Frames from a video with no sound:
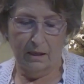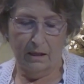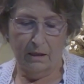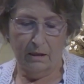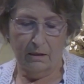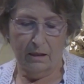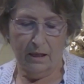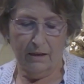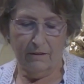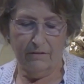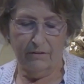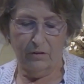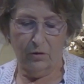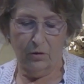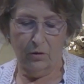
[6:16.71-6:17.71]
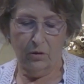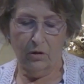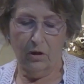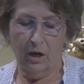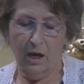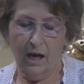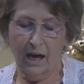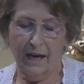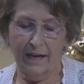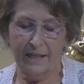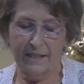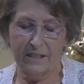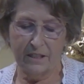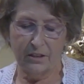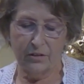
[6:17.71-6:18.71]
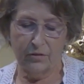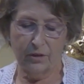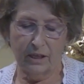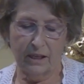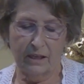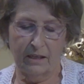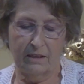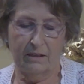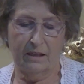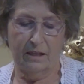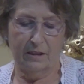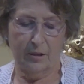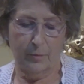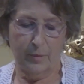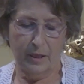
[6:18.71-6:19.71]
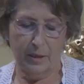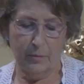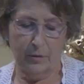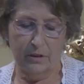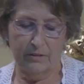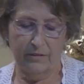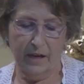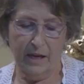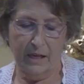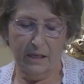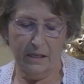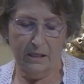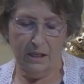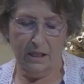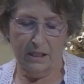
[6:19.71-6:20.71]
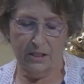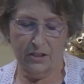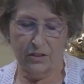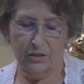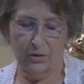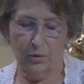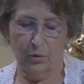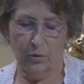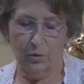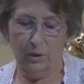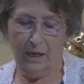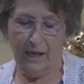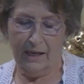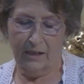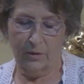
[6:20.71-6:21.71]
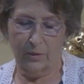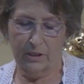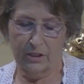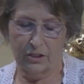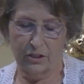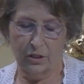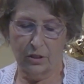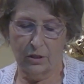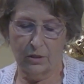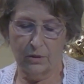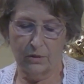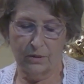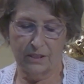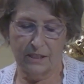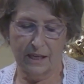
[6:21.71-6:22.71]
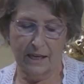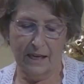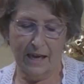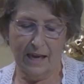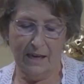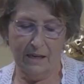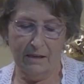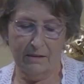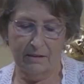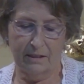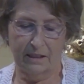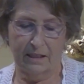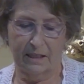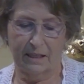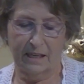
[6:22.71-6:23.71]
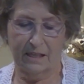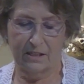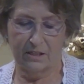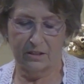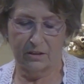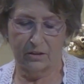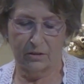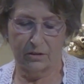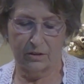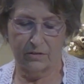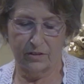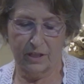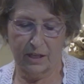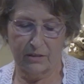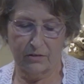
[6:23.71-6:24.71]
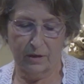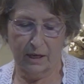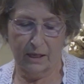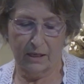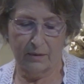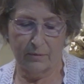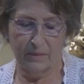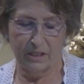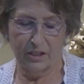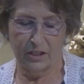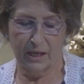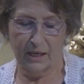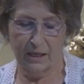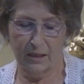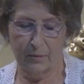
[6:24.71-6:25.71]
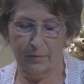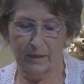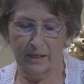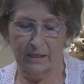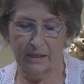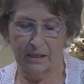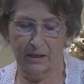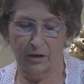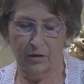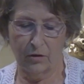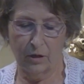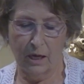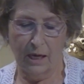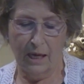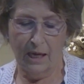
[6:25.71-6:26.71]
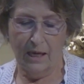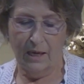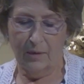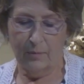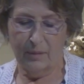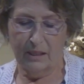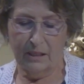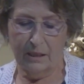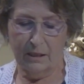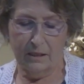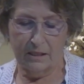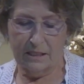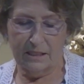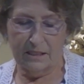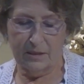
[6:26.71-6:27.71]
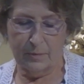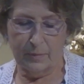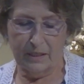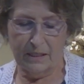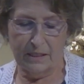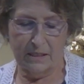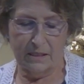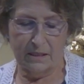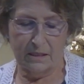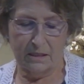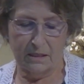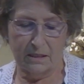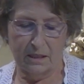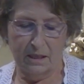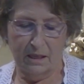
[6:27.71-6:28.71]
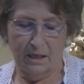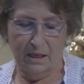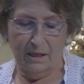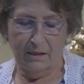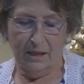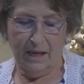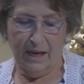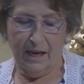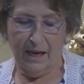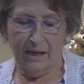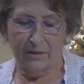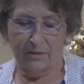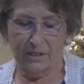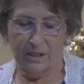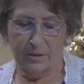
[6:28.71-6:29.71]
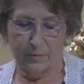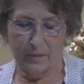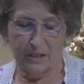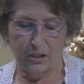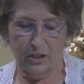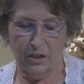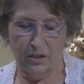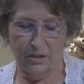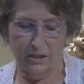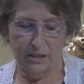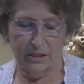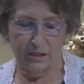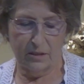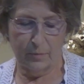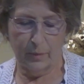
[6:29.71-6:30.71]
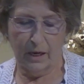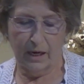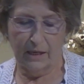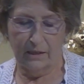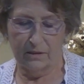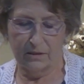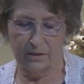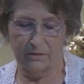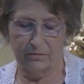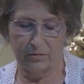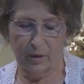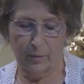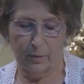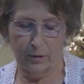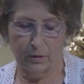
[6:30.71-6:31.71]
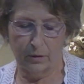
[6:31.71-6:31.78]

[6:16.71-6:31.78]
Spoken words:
Therefore, I decree that the people of any nation or language who say anything against the God of Shadrach, Meshach, and Abednego be cut into pieces and their houses be turned into piles of rubble,